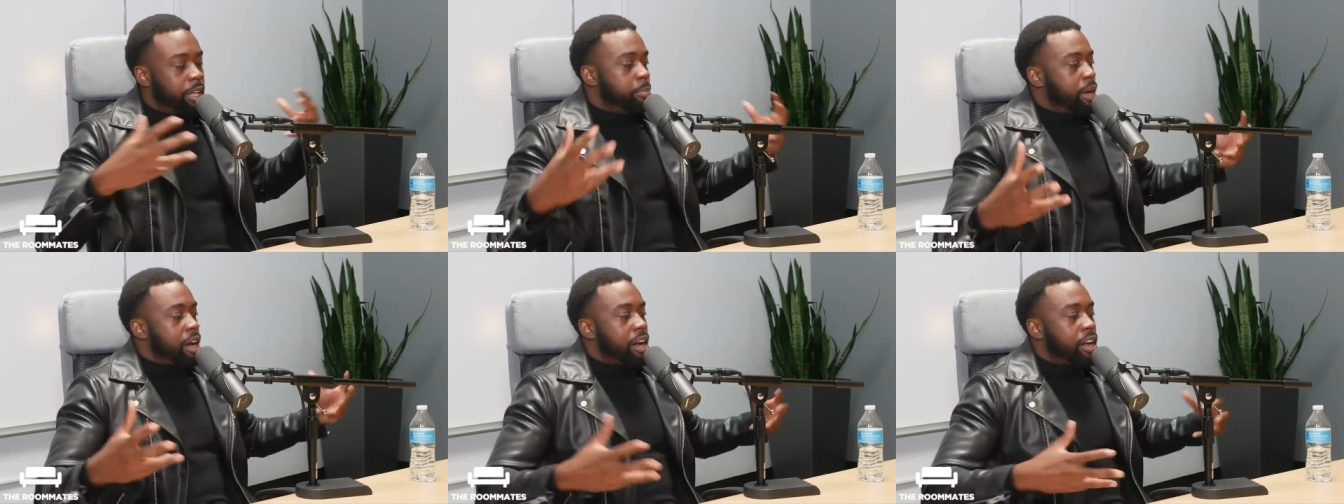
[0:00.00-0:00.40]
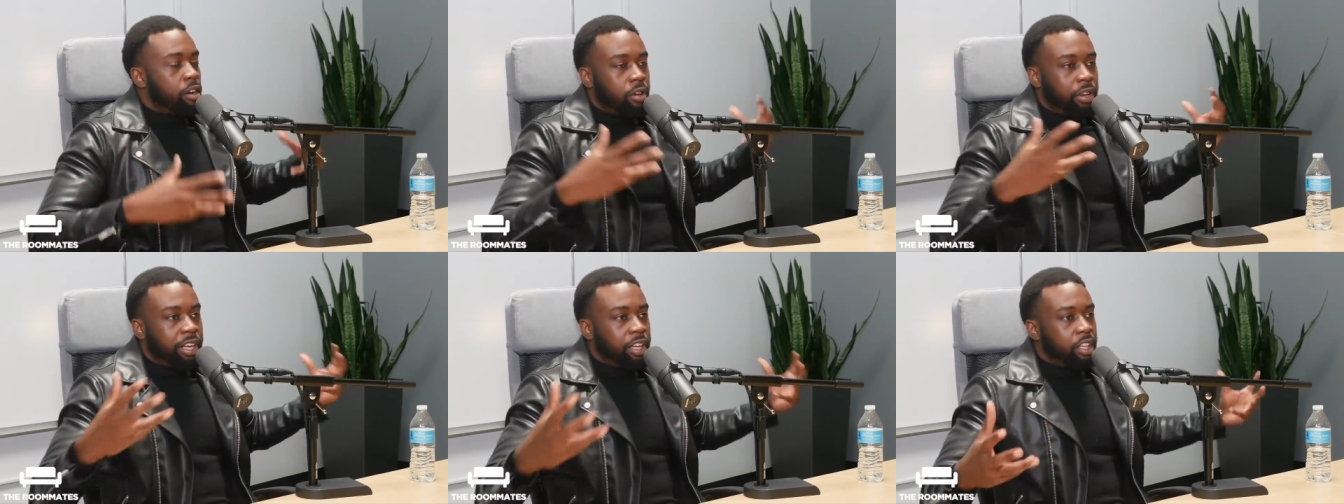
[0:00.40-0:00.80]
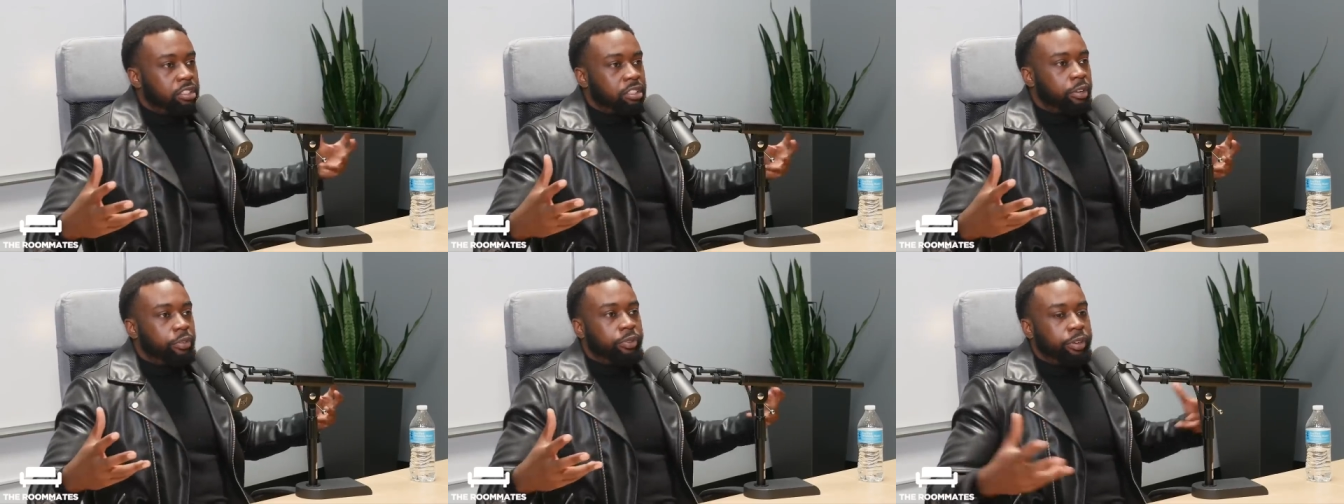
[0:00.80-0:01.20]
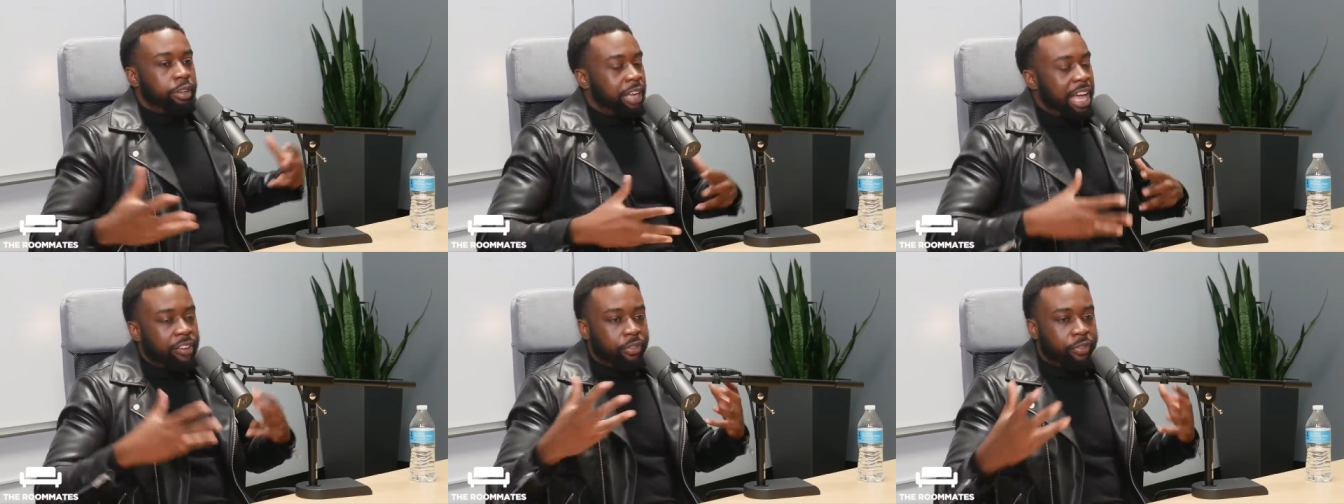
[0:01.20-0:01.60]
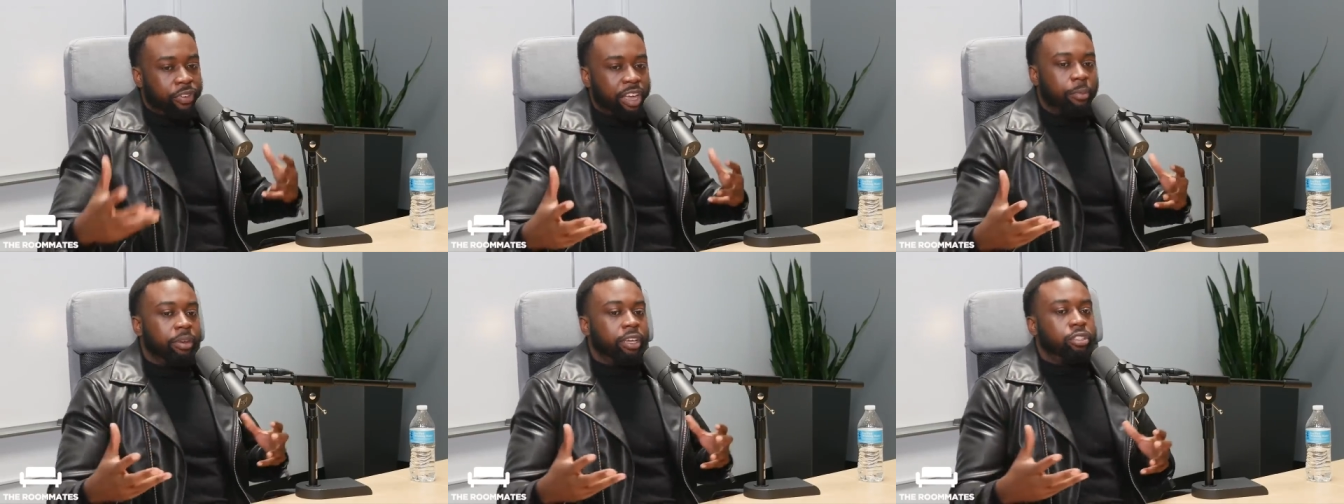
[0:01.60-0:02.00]
get married and all that good stuff and have the
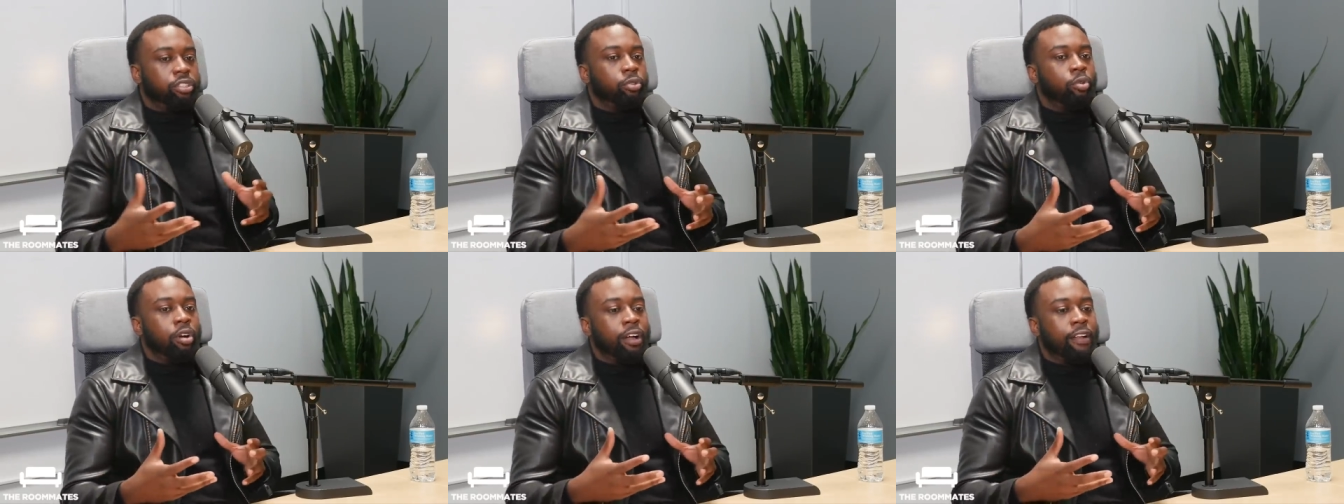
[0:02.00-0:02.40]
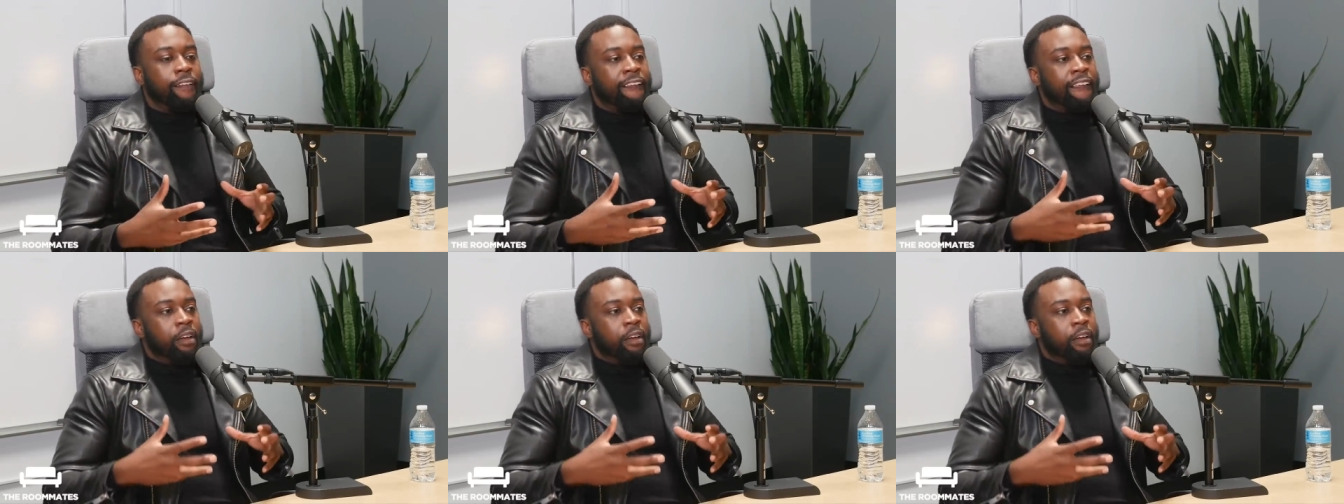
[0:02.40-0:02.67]
family that you want.